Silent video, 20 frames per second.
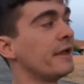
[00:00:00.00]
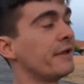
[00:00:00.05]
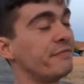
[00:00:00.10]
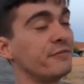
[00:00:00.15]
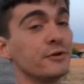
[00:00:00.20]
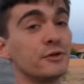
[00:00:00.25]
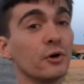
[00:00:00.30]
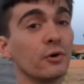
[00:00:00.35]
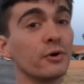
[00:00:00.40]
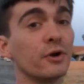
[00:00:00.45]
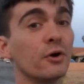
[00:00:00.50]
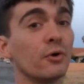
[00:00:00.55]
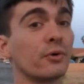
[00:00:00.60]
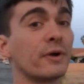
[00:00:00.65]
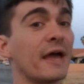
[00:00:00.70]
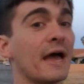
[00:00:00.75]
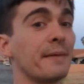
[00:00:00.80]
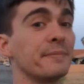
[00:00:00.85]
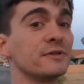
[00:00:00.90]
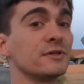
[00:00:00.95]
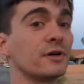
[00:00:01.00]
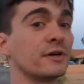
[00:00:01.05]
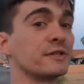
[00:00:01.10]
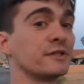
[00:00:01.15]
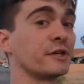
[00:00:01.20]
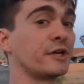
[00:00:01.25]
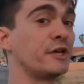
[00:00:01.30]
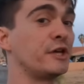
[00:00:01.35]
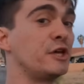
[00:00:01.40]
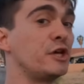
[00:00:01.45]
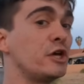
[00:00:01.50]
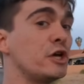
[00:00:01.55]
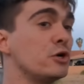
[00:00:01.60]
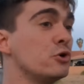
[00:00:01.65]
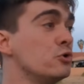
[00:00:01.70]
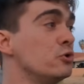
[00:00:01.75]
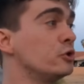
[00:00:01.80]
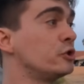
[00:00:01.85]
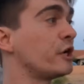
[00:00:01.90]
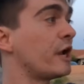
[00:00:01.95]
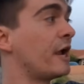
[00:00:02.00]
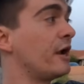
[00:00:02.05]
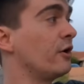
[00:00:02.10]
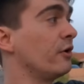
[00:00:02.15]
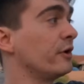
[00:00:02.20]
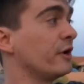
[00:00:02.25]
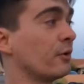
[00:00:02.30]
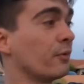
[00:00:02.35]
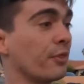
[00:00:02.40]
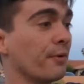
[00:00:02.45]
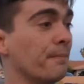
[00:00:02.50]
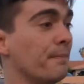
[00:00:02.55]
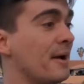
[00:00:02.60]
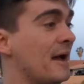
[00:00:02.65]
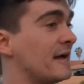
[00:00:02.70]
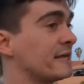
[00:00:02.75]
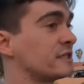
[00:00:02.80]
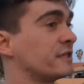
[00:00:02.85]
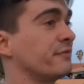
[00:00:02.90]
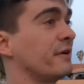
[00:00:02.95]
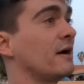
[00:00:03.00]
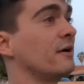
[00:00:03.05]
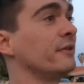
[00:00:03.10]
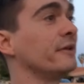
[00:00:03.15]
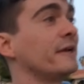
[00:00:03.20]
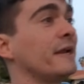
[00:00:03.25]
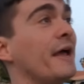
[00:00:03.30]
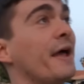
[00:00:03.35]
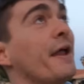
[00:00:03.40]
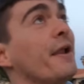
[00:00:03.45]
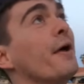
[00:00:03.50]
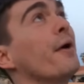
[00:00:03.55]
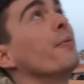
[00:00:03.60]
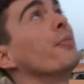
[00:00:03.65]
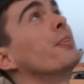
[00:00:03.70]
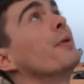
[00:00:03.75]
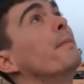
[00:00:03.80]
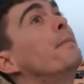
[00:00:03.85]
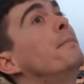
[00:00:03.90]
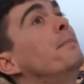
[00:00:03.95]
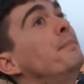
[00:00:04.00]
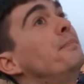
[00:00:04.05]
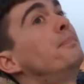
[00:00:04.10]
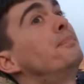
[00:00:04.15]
If you don't know, Cabazon is a huge area with a massive outlet and the